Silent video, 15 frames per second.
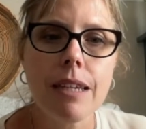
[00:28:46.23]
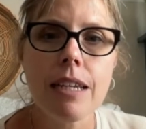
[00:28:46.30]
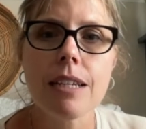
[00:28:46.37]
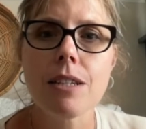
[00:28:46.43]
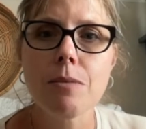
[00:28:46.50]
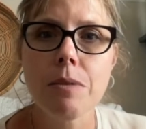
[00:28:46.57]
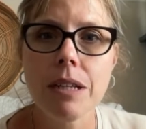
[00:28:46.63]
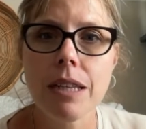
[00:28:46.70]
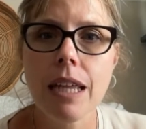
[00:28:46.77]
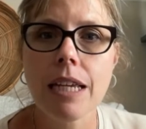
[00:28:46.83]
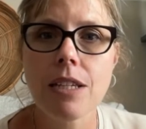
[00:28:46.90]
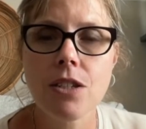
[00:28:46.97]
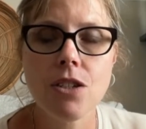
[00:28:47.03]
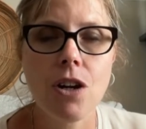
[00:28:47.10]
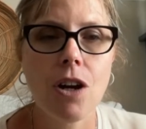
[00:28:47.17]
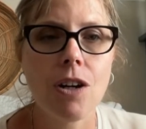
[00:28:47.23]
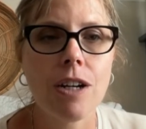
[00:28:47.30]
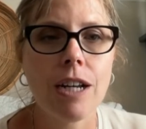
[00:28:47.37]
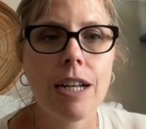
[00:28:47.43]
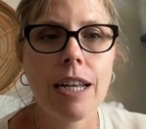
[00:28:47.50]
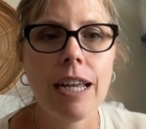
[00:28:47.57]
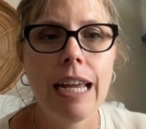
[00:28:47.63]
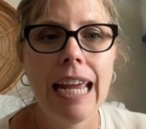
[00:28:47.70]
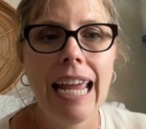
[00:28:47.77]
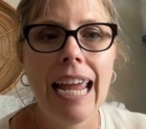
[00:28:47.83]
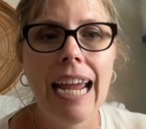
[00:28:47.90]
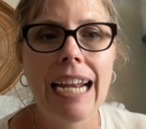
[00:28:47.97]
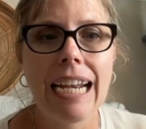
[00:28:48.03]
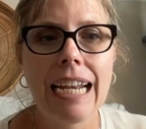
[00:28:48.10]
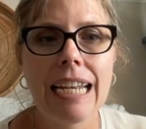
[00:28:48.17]
is when they started.
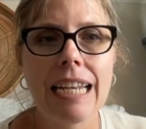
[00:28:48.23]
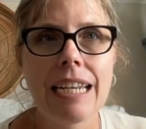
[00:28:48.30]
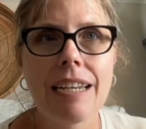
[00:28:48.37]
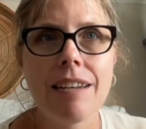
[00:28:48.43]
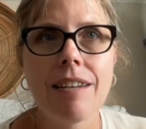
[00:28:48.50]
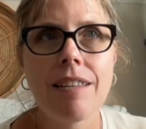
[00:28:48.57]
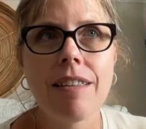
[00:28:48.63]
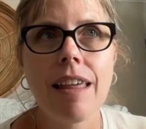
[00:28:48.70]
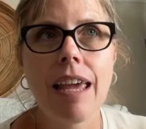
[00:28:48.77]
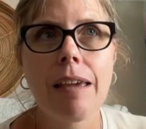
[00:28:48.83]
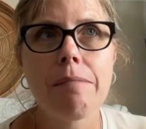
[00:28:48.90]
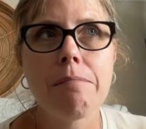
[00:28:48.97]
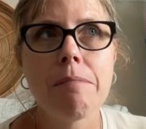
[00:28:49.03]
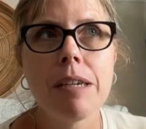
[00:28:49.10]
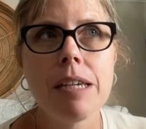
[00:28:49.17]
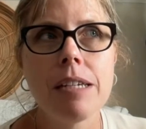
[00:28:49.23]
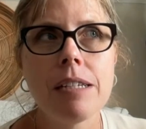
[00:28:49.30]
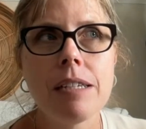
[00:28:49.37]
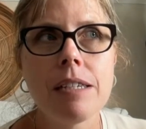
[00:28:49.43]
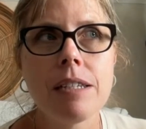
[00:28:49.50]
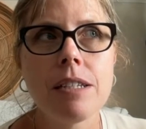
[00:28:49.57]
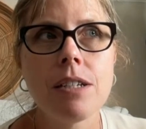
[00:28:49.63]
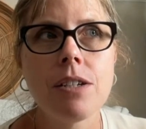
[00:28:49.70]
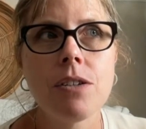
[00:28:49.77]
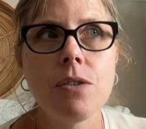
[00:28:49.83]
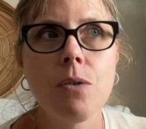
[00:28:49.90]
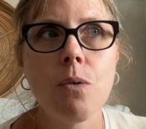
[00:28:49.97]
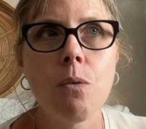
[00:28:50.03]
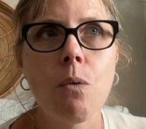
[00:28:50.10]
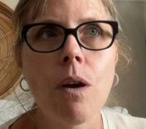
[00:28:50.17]
And they missed
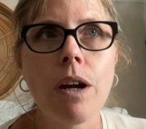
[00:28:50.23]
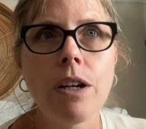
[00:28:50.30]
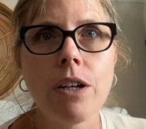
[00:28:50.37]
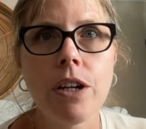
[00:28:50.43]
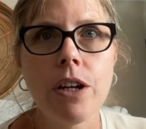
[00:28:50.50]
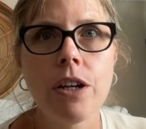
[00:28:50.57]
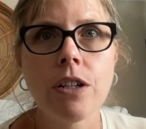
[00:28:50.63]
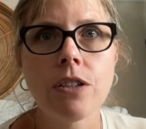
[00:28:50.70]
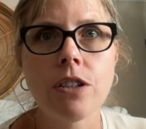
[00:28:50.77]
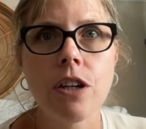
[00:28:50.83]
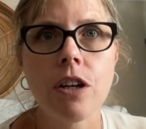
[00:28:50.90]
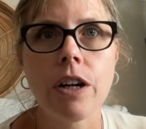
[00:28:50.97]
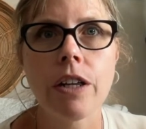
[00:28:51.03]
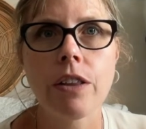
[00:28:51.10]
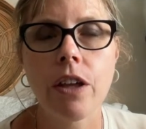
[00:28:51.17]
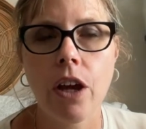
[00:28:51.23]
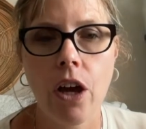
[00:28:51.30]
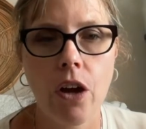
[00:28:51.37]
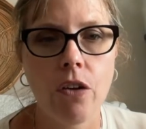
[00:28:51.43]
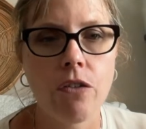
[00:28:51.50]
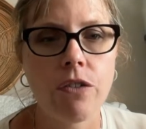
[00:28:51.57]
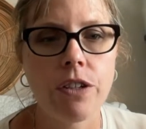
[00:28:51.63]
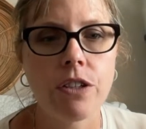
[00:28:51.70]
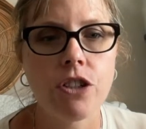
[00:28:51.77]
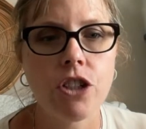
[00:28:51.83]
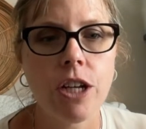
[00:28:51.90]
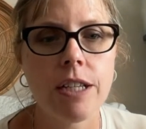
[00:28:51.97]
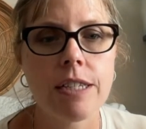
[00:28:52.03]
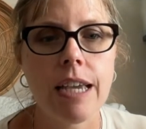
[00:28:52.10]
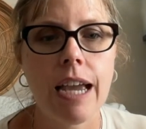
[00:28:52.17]
1 year during the COVID
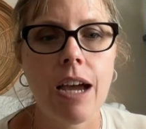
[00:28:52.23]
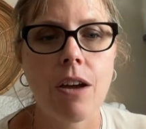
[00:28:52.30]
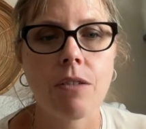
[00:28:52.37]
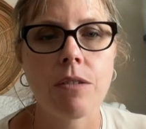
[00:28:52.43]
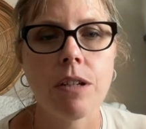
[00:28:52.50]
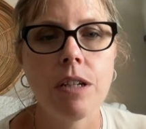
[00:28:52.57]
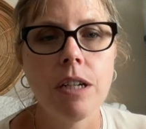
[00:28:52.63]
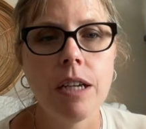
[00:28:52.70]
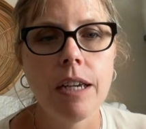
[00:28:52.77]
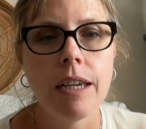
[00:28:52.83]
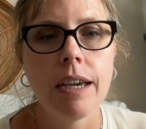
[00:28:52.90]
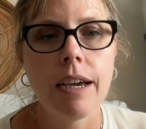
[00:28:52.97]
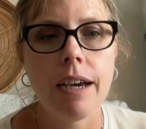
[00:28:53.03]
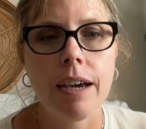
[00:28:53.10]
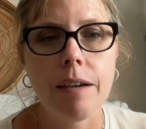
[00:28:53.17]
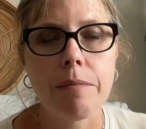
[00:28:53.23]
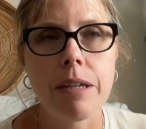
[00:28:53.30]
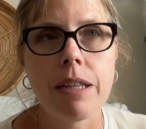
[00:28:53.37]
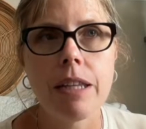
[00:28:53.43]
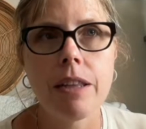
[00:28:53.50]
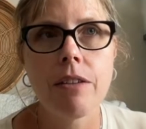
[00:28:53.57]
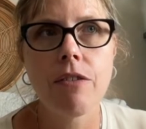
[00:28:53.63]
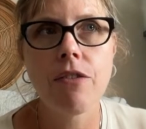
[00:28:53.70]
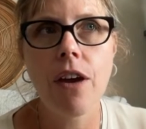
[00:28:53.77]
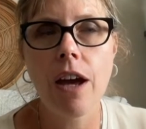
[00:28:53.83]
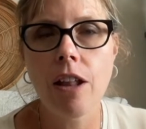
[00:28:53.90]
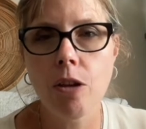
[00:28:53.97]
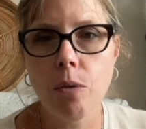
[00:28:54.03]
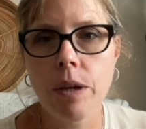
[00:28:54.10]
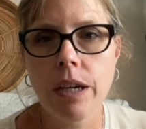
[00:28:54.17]
shutdown. And then the
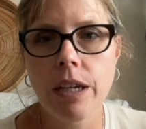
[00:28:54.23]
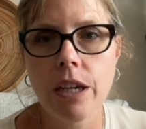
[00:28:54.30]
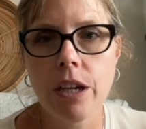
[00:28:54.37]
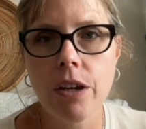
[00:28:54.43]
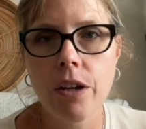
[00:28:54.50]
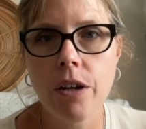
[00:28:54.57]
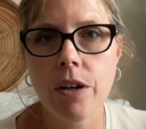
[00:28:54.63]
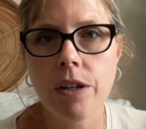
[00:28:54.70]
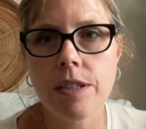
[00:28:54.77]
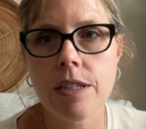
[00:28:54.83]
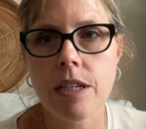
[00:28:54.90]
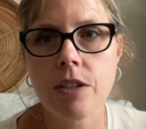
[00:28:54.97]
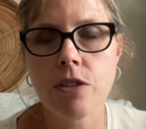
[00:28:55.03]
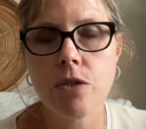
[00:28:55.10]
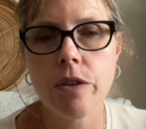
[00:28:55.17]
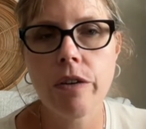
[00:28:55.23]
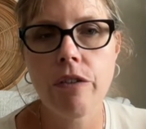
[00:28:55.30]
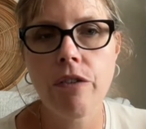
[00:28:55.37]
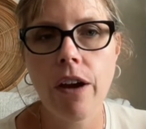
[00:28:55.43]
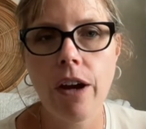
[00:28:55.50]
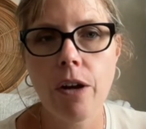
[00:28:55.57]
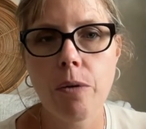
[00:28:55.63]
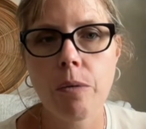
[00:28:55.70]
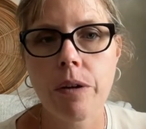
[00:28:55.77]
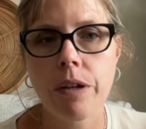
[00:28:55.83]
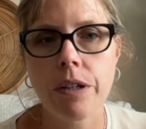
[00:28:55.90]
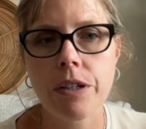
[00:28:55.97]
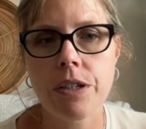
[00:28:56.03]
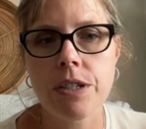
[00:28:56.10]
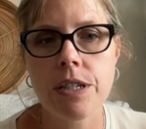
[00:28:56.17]
following year, instead of doing
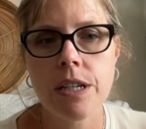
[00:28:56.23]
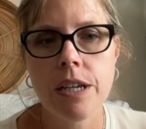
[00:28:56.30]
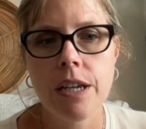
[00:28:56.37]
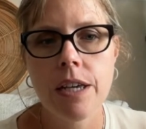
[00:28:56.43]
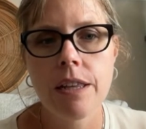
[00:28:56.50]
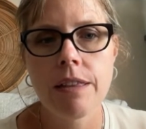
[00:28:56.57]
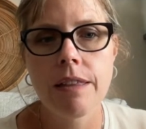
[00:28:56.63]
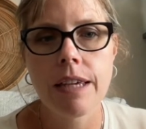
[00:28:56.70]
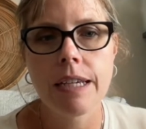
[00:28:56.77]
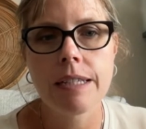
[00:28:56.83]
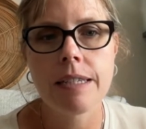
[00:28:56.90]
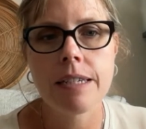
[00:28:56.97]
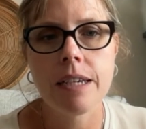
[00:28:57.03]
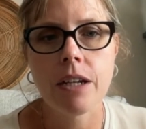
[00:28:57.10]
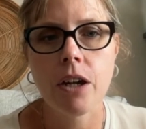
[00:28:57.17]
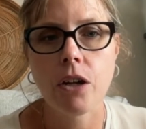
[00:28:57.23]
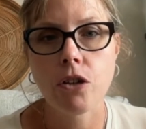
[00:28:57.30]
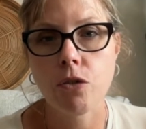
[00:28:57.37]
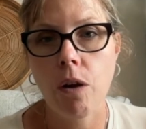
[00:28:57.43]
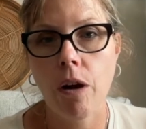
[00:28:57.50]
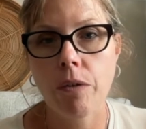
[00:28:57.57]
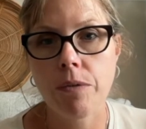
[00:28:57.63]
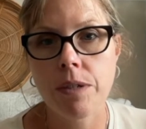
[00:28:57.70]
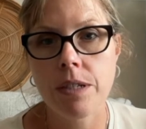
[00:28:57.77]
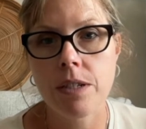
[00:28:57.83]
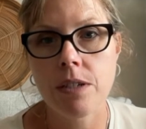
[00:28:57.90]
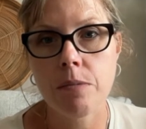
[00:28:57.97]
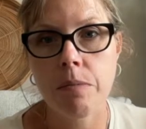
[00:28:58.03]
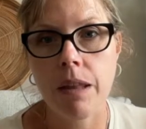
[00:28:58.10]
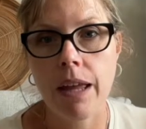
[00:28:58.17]
fireworks, they did a drones
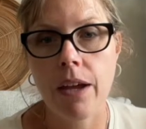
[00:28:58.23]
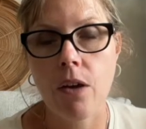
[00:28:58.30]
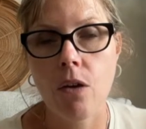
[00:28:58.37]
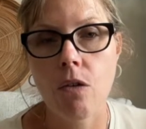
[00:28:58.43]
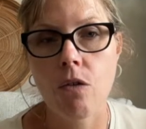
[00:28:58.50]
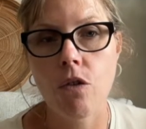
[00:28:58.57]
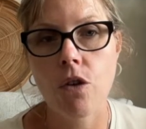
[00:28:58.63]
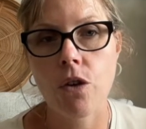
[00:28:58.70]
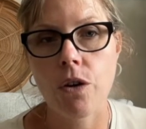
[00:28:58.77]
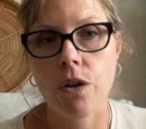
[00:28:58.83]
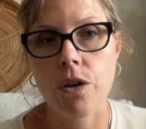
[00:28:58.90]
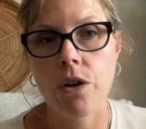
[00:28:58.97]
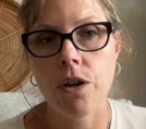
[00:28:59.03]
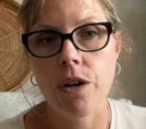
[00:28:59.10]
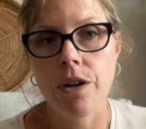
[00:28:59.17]
display over